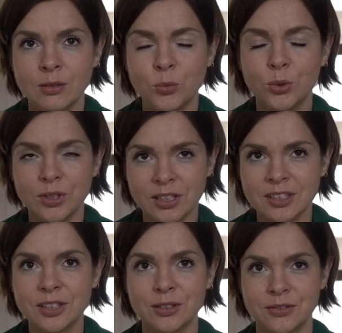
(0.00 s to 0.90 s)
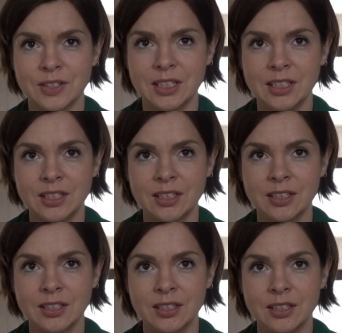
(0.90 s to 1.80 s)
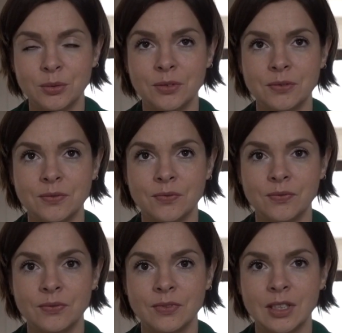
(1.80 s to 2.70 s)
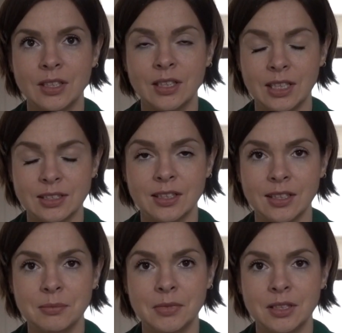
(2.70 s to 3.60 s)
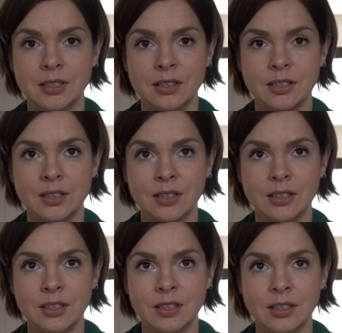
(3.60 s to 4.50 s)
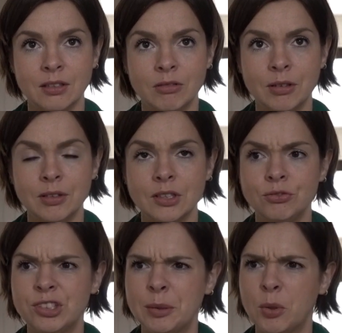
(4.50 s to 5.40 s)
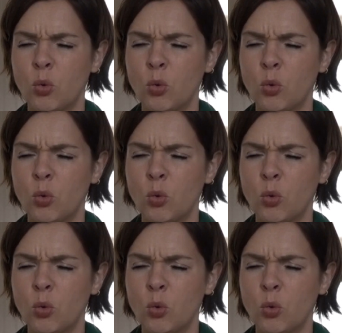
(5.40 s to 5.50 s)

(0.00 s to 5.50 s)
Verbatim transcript: Walnut and coffee. You said don't say anything lame. That is lame. Victoria sponge.